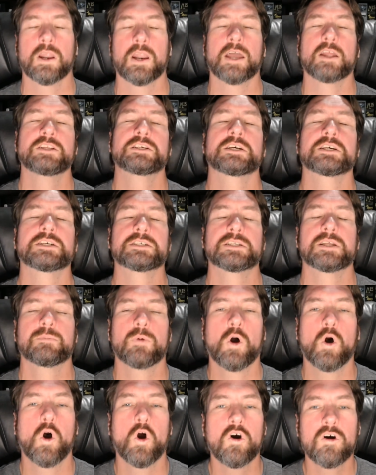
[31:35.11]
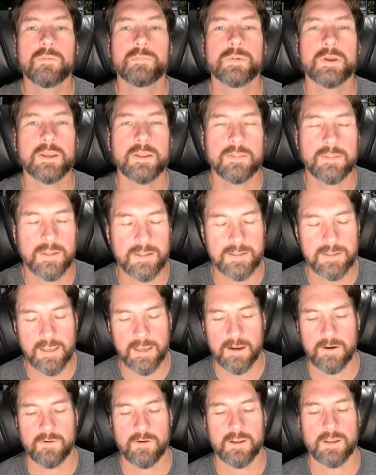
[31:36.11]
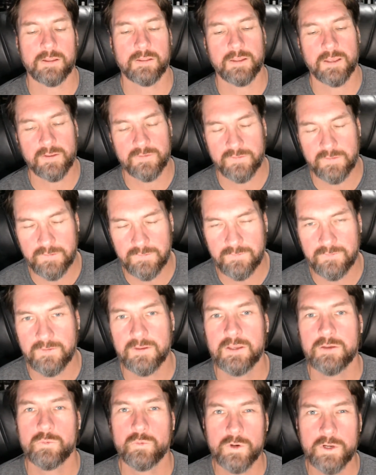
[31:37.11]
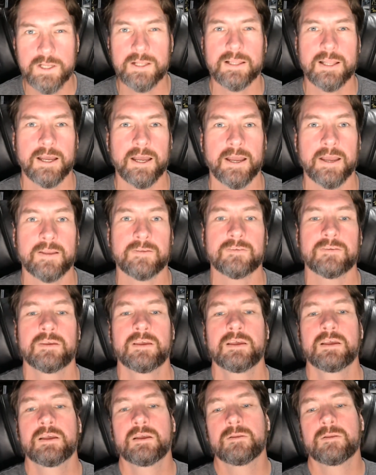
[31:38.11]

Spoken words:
and I just am hoping that Gary and the SEC realize